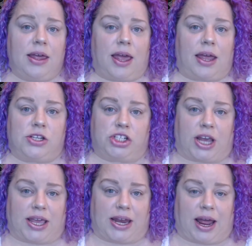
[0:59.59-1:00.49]
and
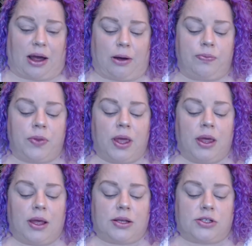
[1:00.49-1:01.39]
check it out.
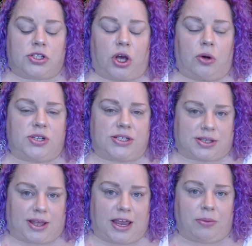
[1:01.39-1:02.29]
So
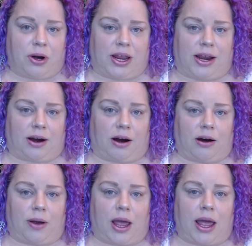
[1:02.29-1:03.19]
disclaimer
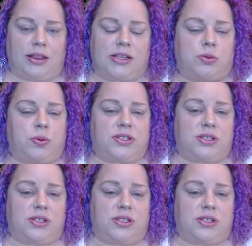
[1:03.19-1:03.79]
here, this was